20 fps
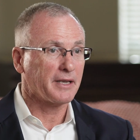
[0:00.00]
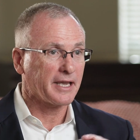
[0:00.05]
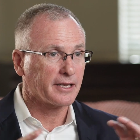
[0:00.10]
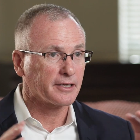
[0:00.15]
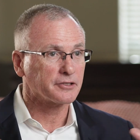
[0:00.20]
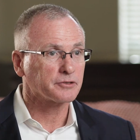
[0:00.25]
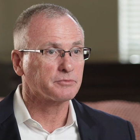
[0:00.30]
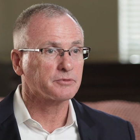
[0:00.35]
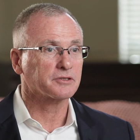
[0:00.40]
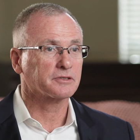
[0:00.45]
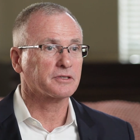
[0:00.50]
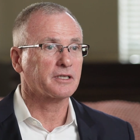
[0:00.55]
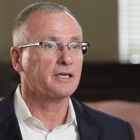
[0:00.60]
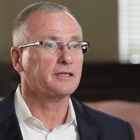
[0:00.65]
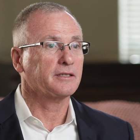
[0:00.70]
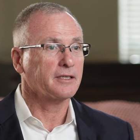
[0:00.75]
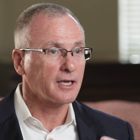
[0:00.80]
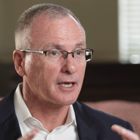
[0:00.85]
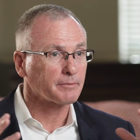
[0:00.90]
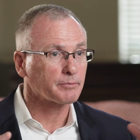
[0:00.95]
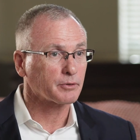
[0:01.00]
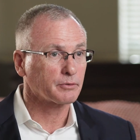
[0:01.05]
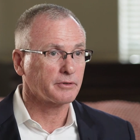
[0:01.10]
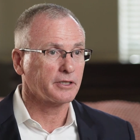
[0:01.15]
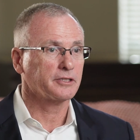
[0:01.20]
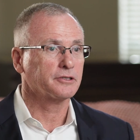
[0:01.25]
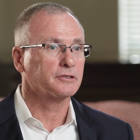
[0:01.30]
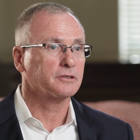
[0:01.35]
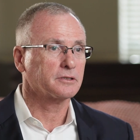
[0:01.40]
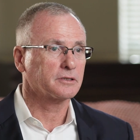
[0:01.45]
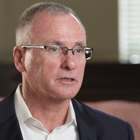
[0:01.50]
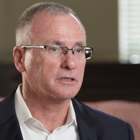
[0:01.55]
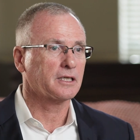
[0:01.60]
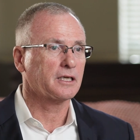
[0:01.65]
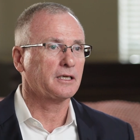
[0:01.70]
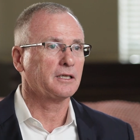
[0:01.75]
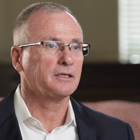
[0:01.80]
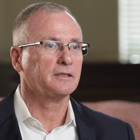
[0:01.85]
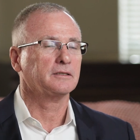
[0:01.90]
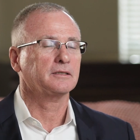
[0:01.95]
management side, the operations
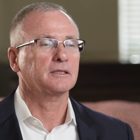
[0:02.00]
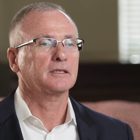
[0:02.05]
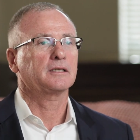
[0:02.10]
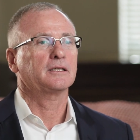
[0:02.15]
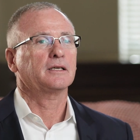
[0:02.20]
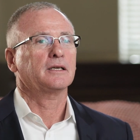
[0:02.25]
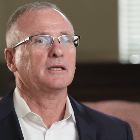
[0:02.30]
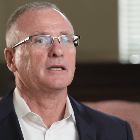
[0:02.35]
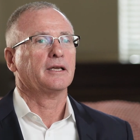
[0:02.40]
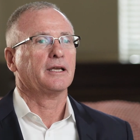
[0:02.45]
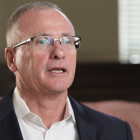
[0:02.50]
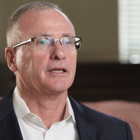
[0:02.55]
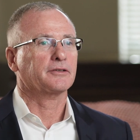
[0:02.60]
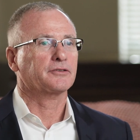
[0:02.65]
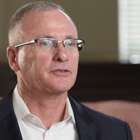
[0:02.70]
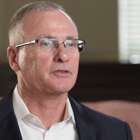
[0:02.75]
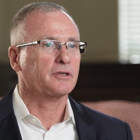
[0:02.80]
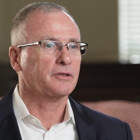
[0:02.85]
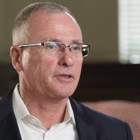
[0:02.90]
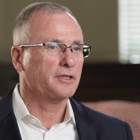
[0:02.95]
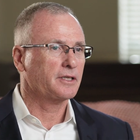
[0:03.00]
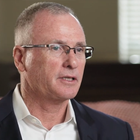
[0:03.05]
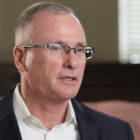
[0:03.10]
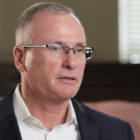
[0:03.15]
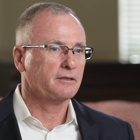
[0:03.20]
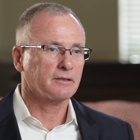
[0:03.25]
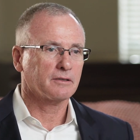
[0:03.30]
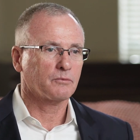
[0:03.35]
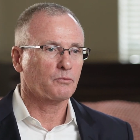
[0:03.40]
side. And so then